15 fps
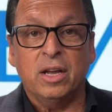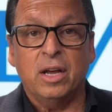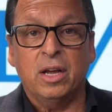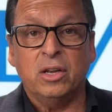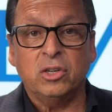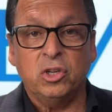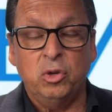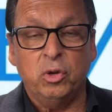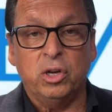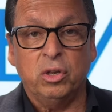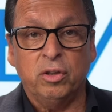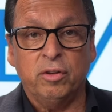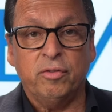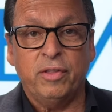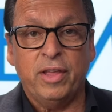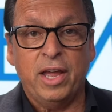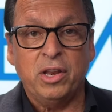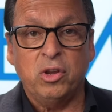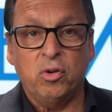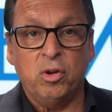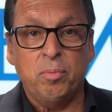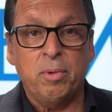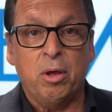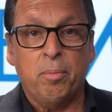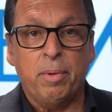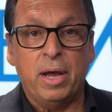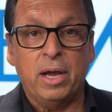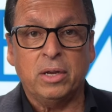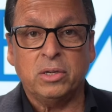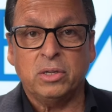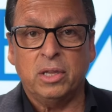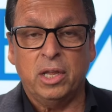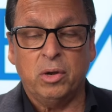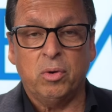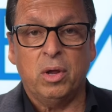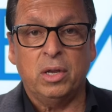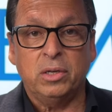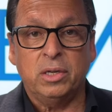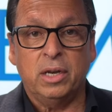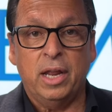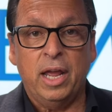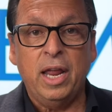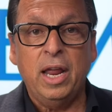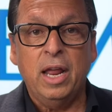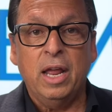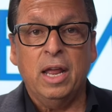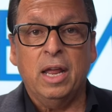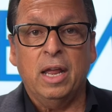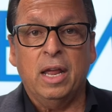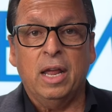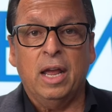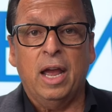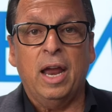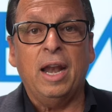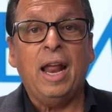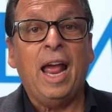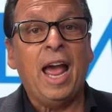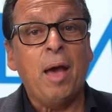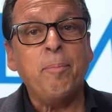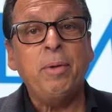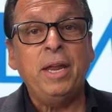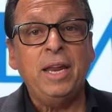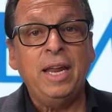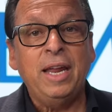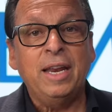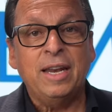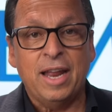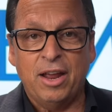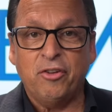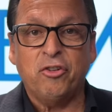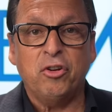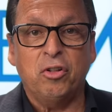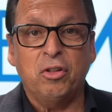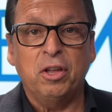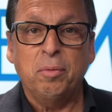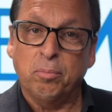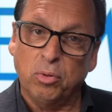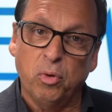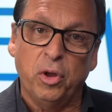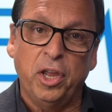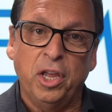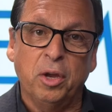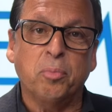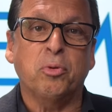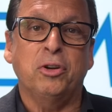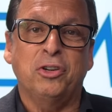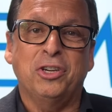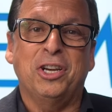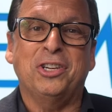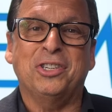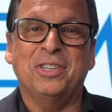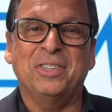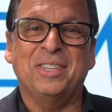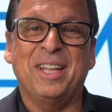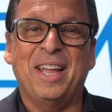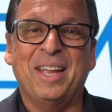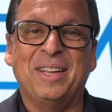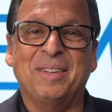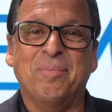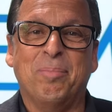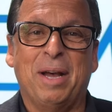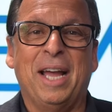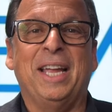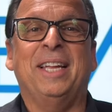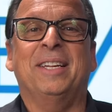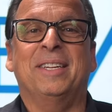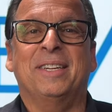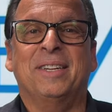Uh, so you can look for that in your email box later on today. And happy National Employee Appreciation Day. Bye.